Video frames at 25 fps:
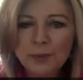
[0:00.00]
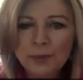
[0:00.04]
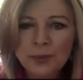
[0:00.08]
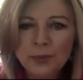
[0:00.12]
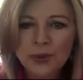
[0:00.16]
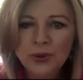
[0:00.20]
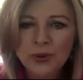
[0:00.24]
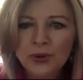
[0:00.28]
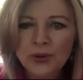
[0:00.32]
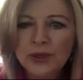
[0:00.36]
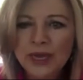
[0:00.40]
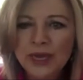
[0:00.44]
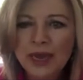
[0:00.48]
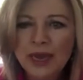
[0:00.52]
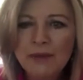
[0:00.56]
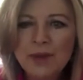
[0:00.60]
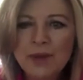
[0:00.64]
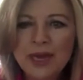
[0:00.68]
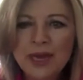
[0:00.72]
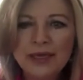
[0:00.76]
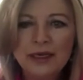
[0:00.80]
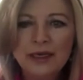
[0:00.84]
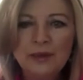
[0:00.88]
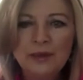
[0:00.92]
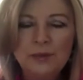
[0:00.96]
pulled out
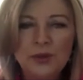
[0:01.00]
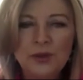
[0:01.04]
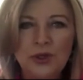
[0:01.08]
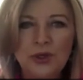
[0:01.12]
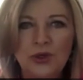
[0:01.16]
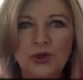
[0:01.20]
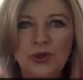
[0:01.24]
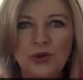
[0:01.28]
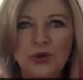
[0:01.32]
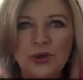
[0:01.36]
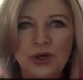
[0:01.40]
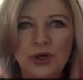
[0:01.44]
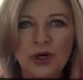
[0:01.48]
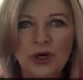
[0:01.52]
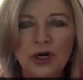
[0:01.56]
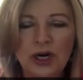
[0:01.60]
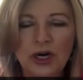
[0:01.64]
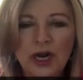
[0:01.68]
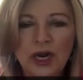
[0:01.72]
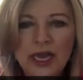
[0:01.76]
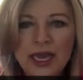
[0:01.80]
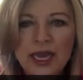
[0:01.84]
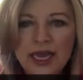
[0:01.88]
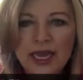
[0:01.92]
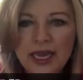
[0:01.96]
my computer
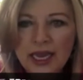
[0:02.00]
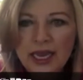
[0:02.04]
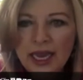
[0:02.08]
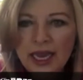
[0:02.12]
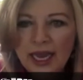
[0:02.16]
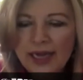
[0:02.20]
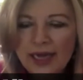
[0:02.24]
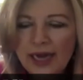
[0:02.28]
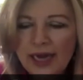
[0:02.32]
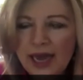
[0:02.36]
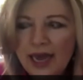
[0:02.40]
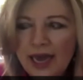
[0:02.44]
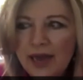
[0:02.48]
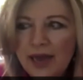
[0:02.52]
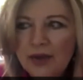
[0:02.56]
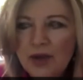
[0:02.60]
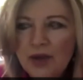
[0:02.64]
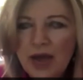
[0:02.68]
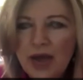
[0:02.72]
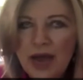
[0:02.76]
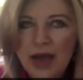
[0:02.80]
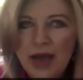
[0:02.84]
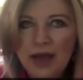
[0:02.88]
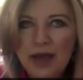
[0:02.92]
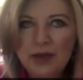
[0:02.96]
and I,
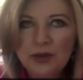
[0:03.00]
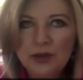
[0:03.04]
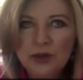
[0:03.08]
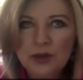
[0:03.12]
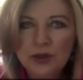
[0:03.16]
I,